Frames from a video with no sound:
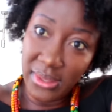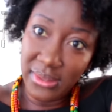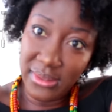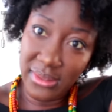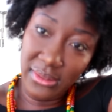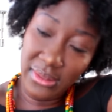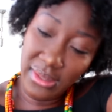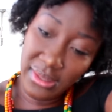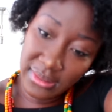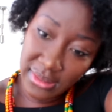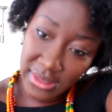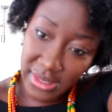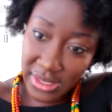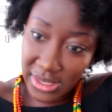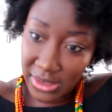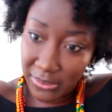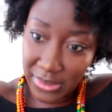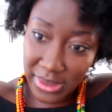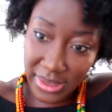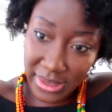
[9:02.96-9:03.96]
so that
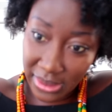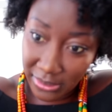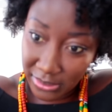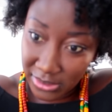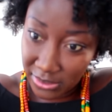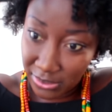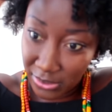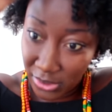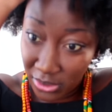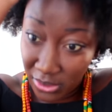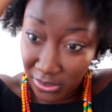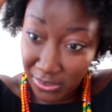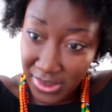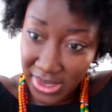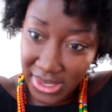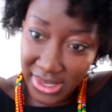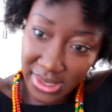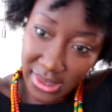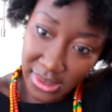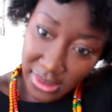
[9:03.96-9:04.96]
it becomes more
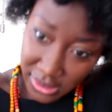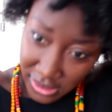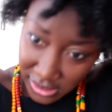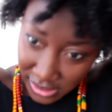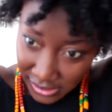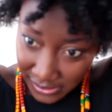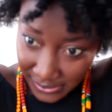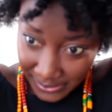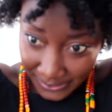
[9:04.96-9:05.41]
bigger.